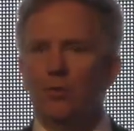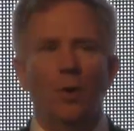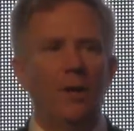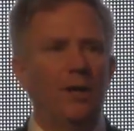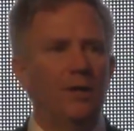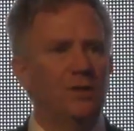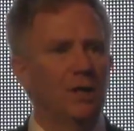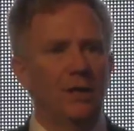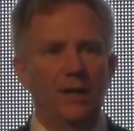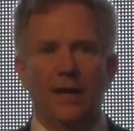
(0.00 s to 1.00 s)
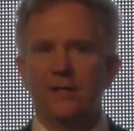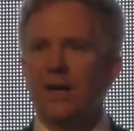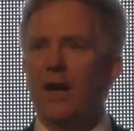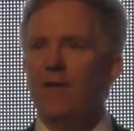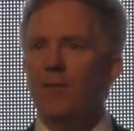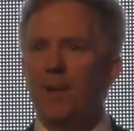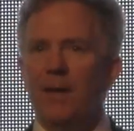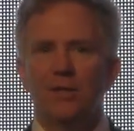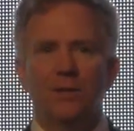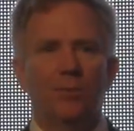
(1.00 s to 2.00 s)
One is, yes, have a
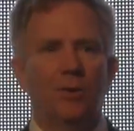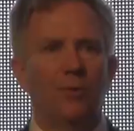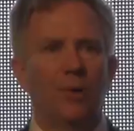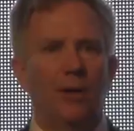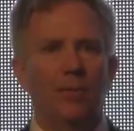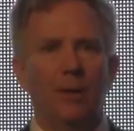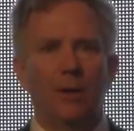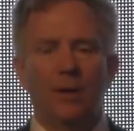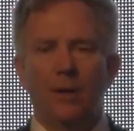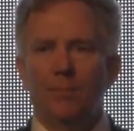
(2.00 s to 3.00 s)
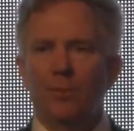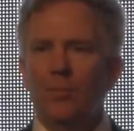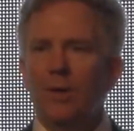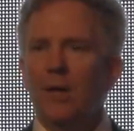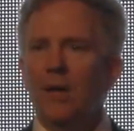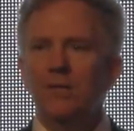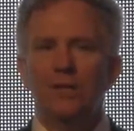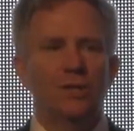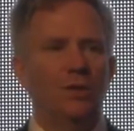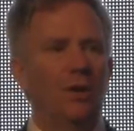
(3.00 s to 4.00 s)
patching program, but realize
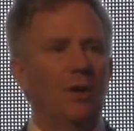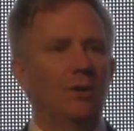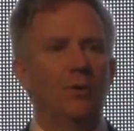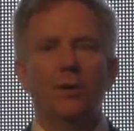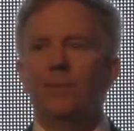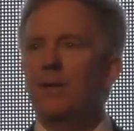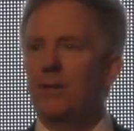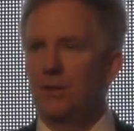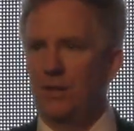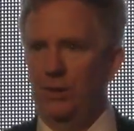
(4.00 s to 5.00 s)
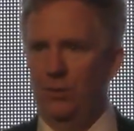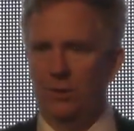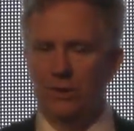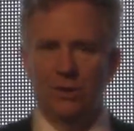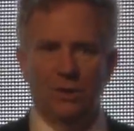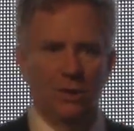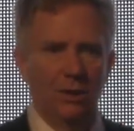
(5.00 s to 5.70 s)
it's not going to be continuous.